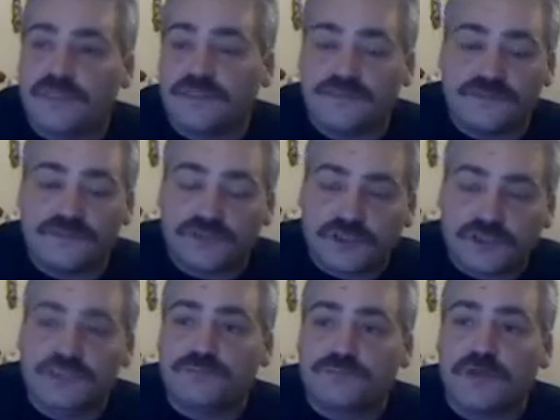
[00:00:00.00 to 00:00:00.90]
living
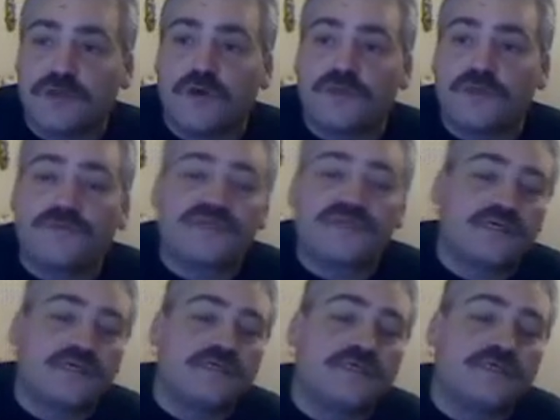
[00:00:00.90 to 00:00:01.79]
just below me. My
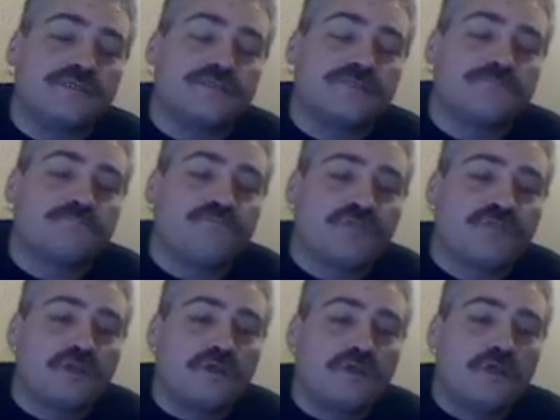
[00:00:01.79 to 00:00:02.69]
son is
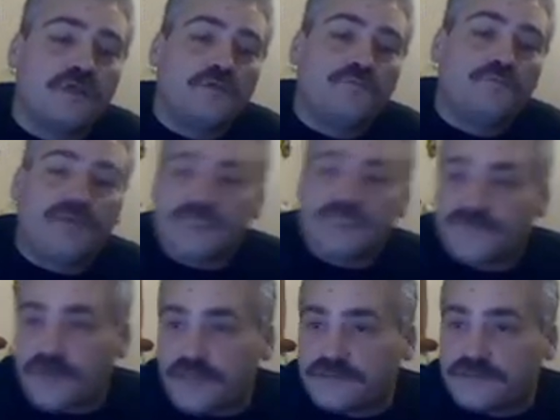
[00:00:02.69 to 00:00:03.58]
best
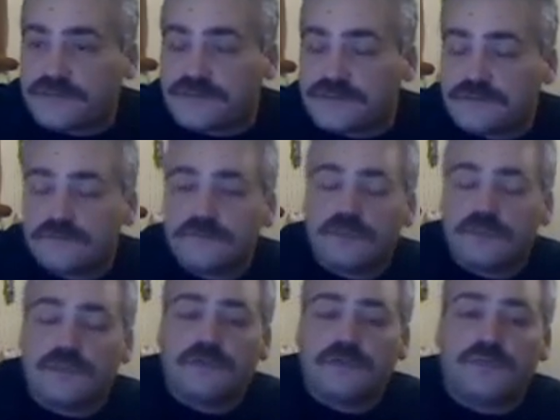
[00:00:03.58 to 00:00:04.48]
friends
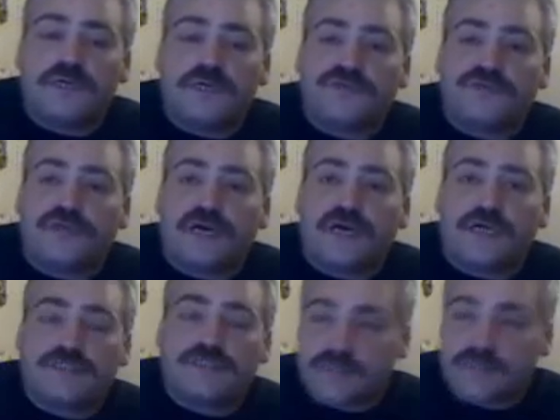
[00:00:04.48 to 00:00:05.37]
with
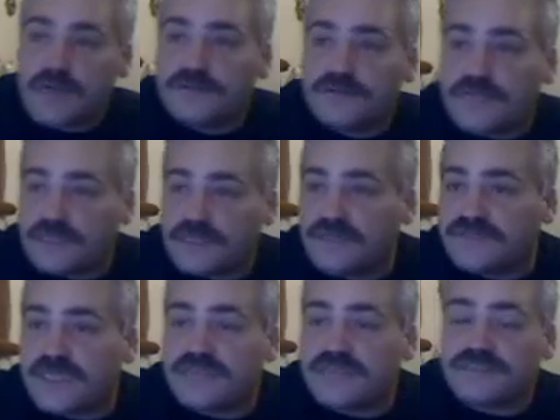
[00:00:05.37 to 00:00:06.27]
the son that lives
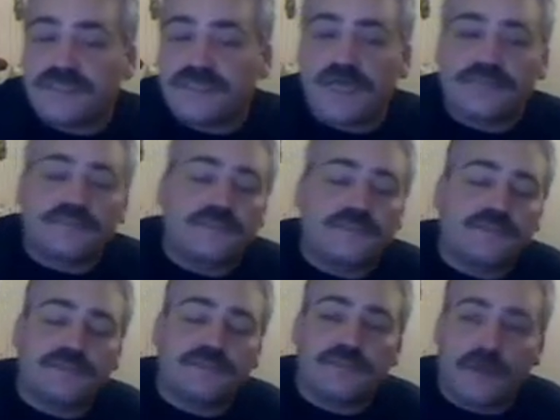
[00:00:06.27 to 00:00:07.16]
downstairs. He's
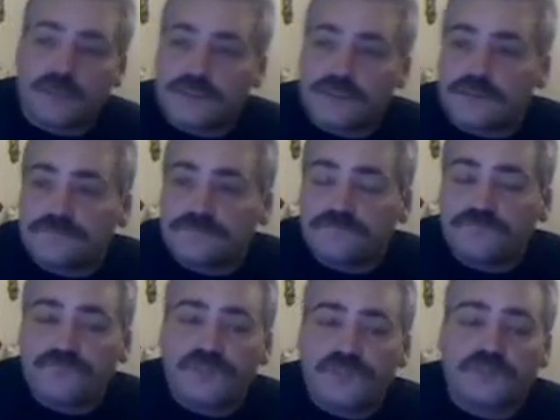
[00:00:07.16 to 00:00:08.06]
a Turkish
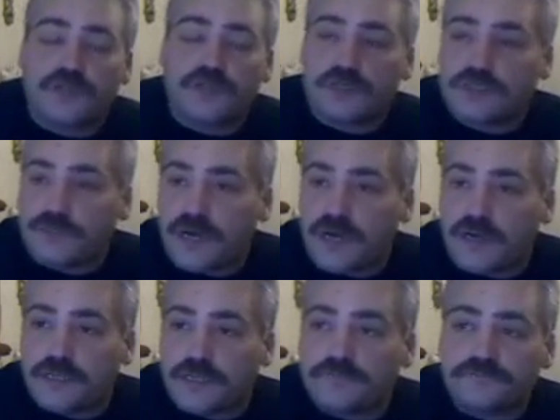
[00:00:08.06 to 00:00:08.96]

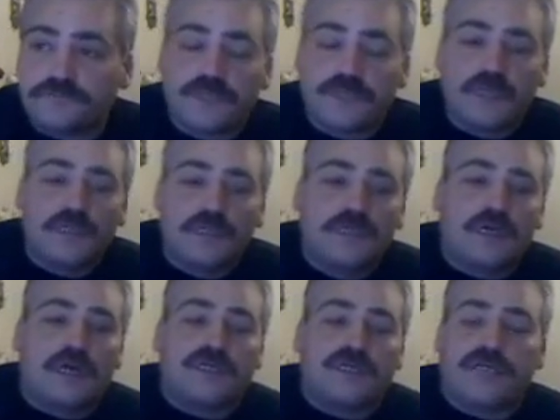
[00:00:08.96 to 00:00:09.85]
American.
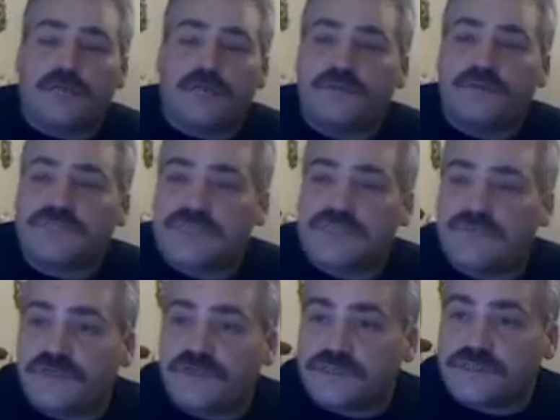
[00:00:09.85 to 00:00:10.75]
He came here when he was
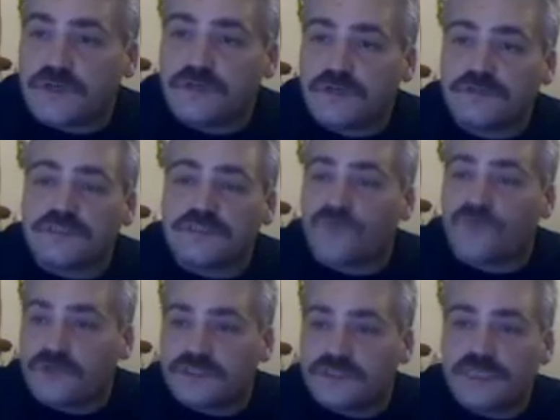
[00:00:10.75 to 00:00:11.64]
7 years old. He's
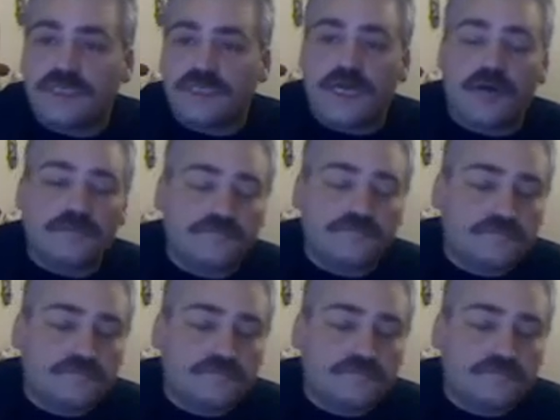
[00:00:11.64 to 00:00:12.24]
14 now.